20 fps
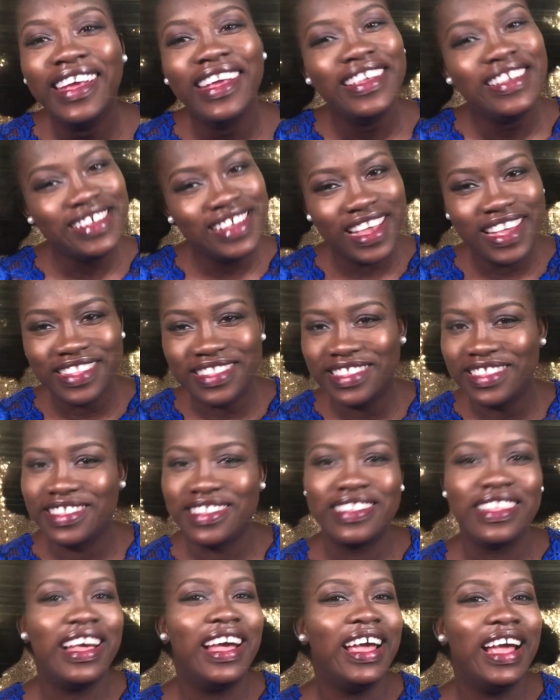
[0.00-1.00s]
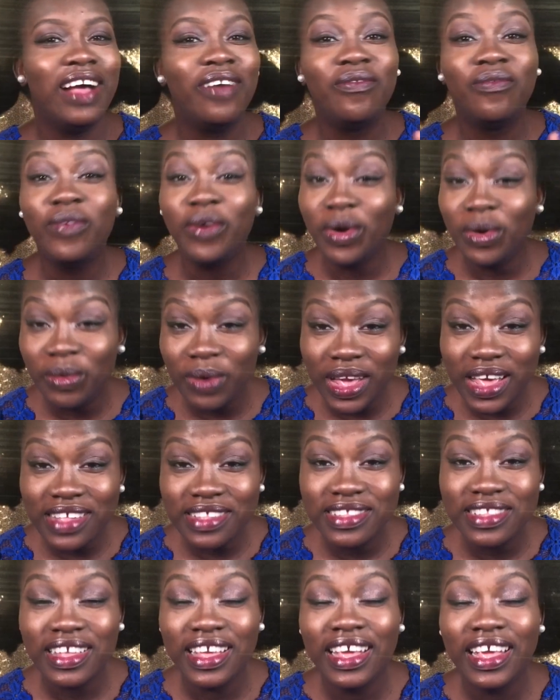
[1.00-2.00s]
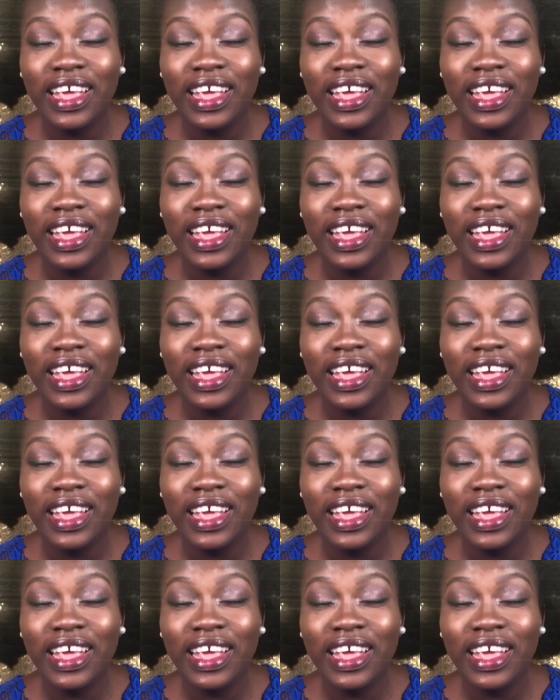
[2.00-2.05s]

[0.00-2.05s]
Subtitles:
yes, I have 4 ways